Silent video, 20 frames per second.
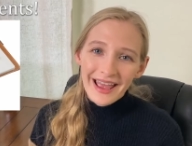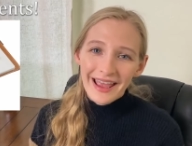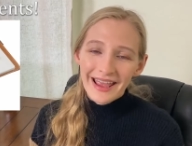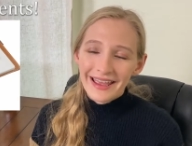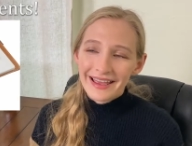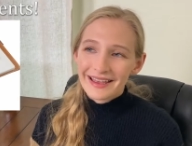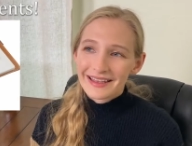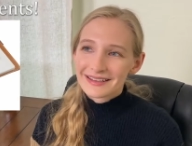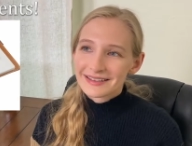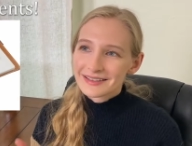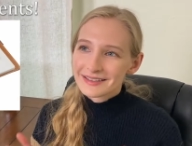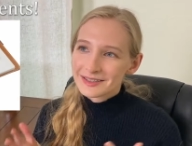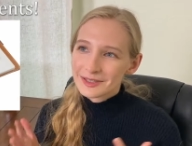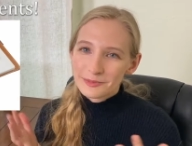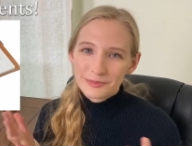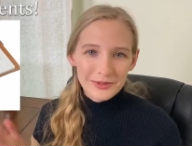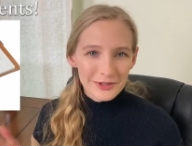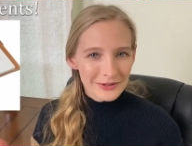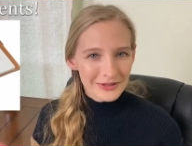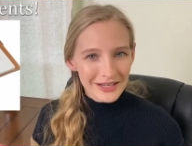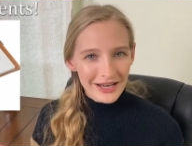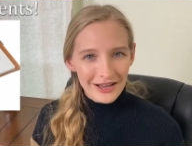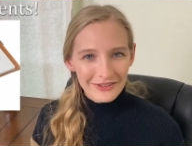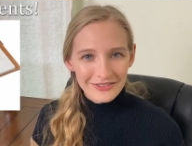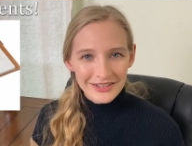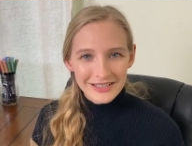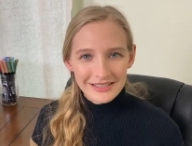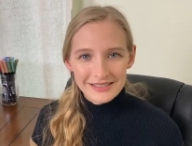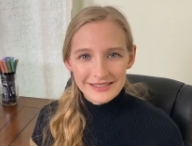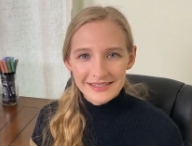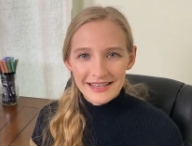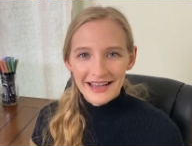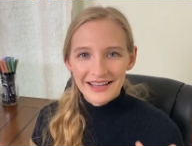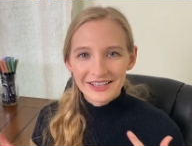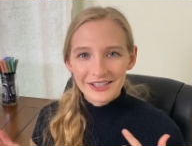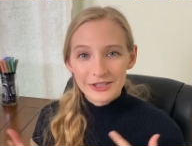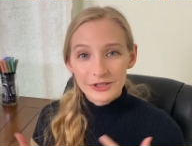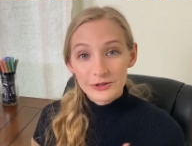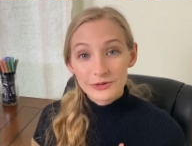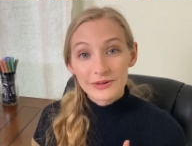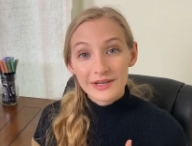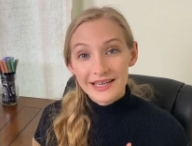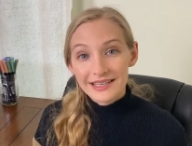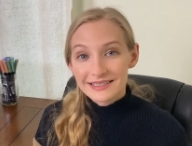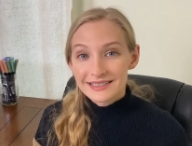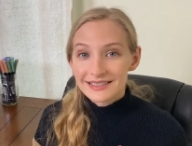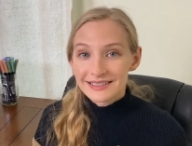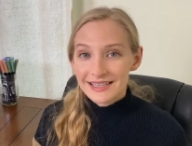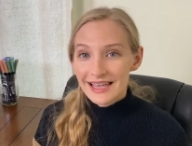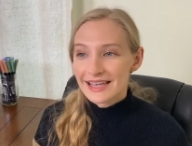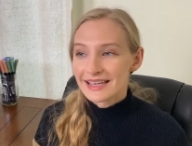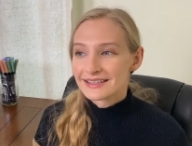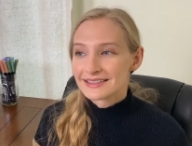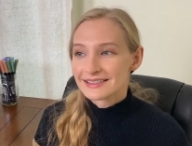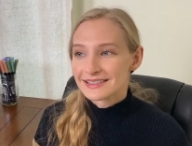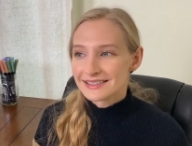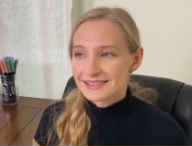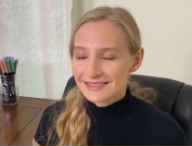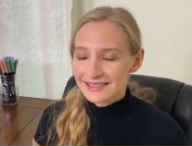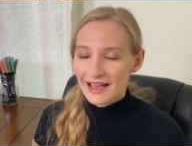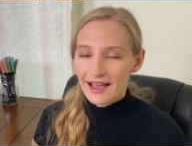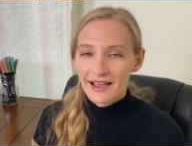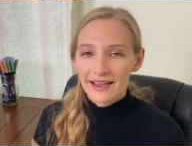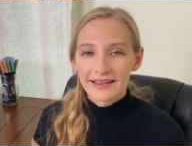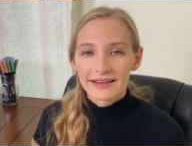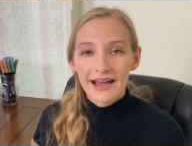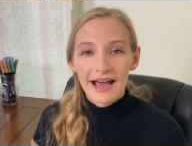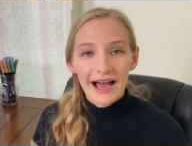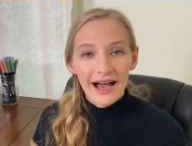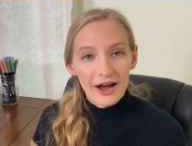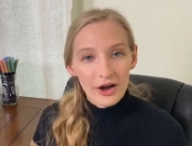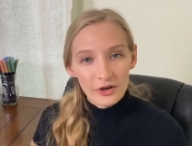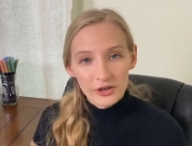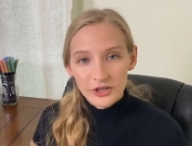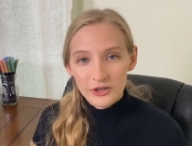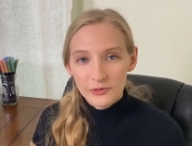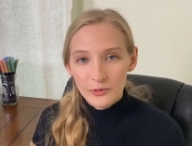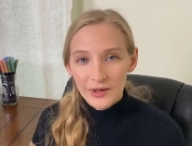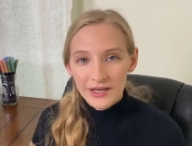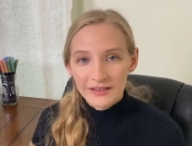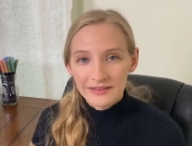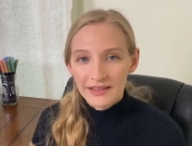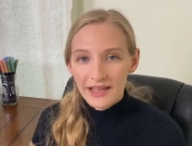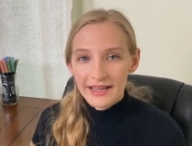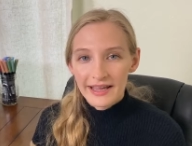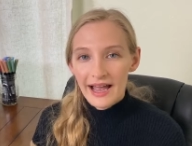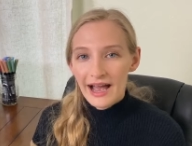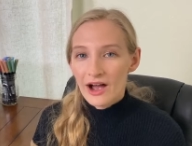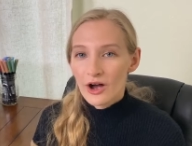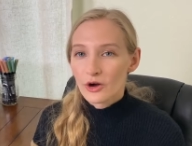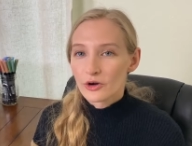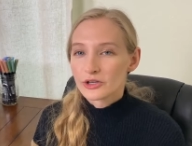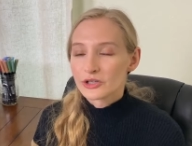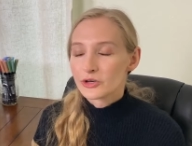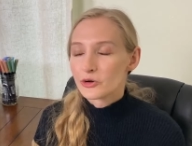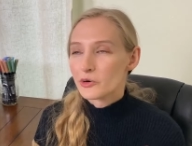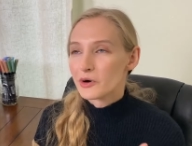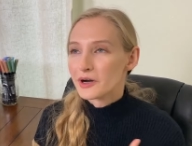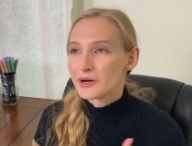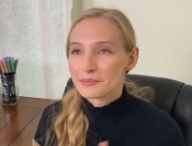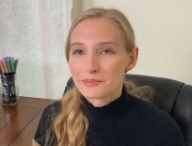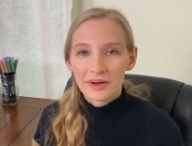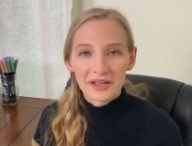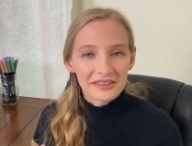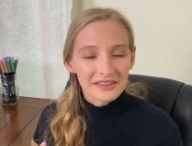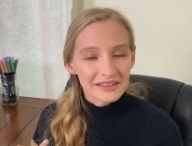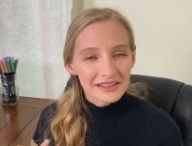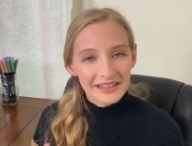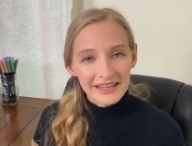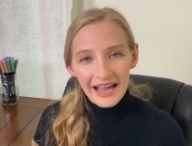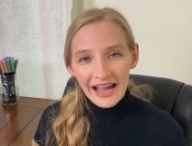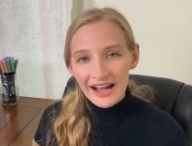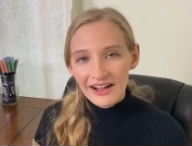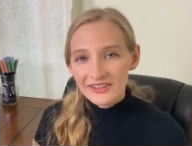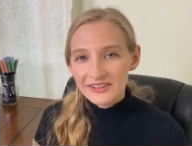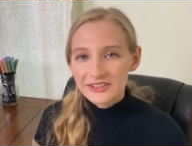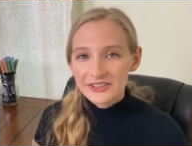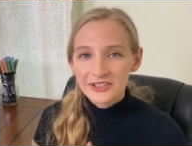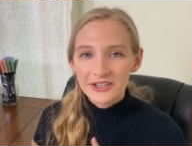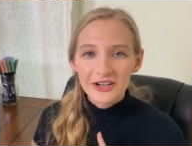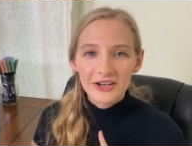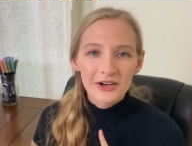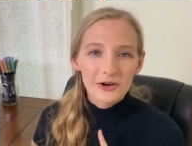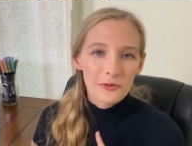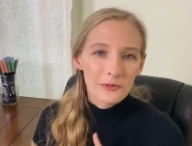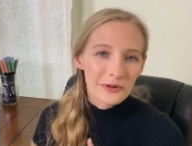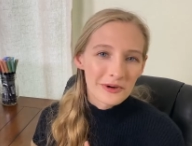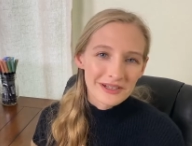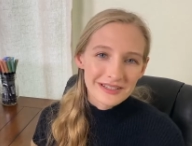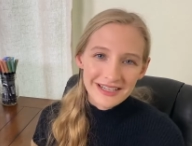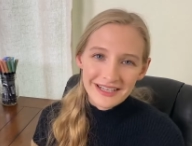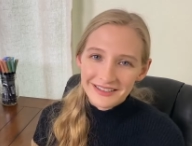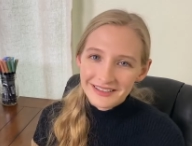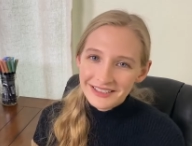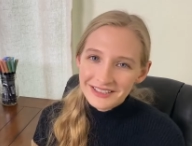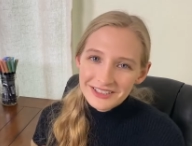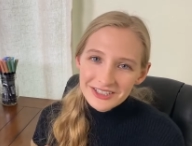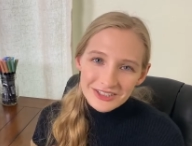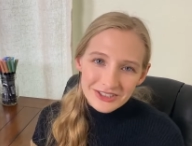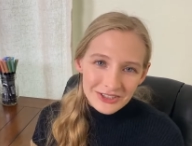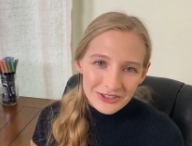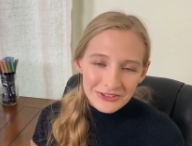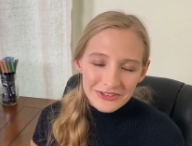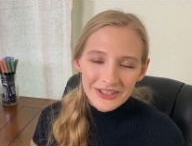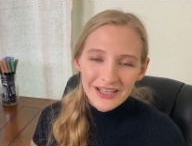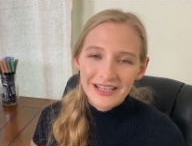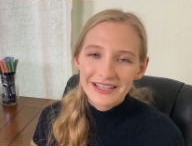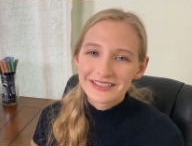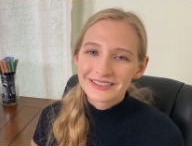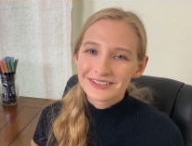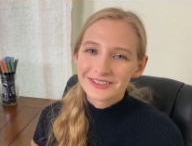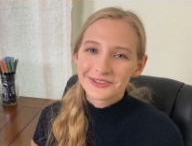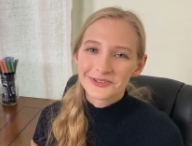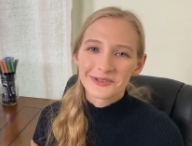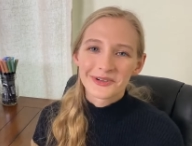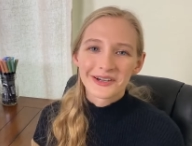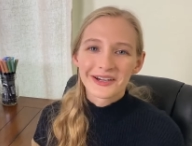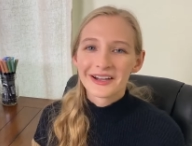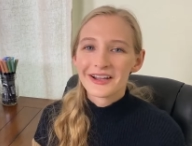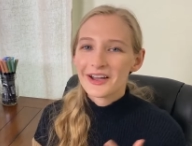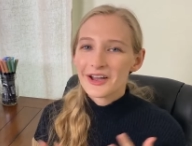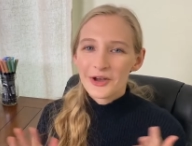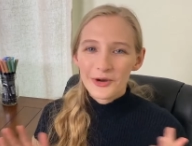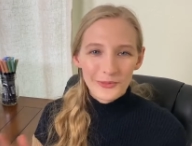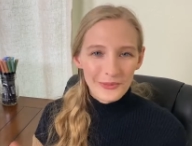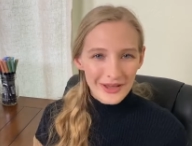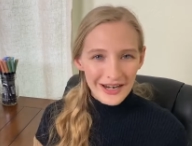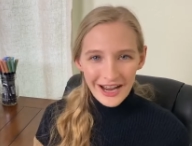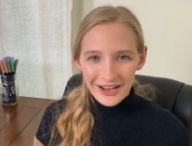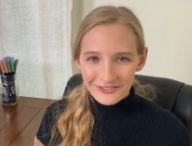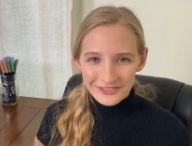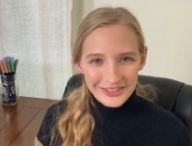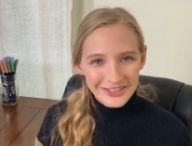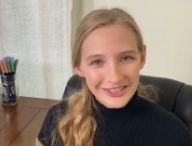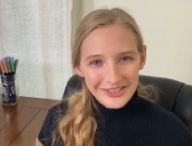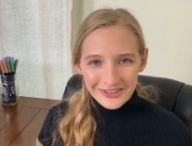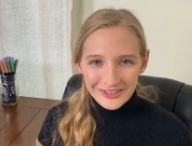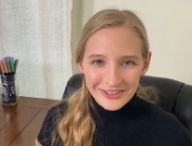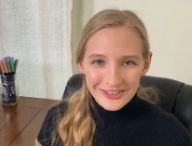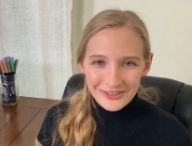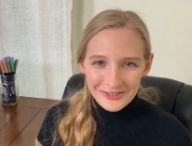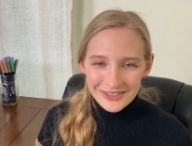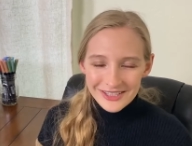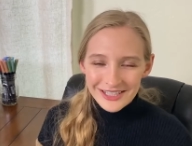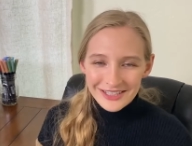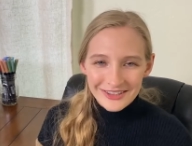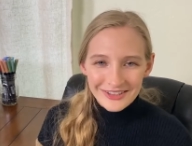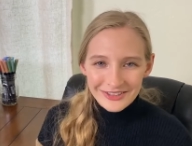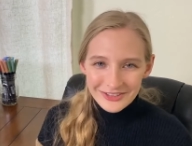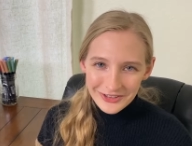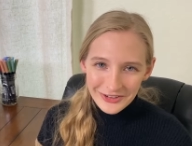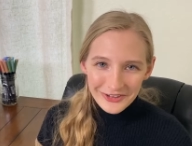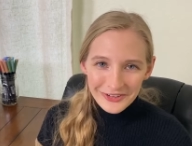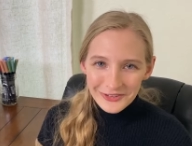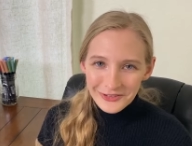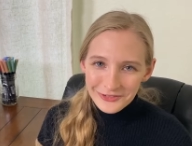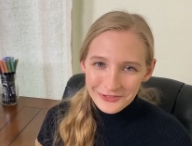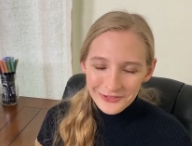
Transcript: And the beauty of it is that you get to then decide how you want to lay out your monthly calendar or daily to-do list or whatever you're using the journal